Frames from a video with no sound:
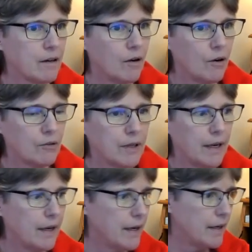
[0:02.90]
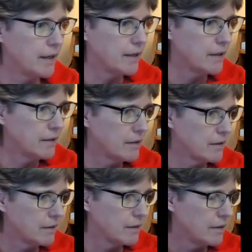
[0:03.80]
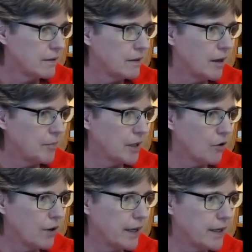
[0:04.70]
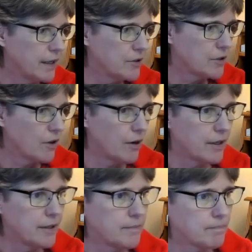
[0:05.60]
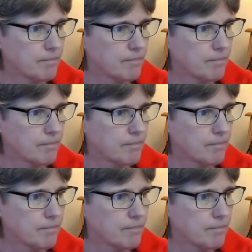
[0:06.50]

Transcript: Okay, I'm going to go ahead and get started.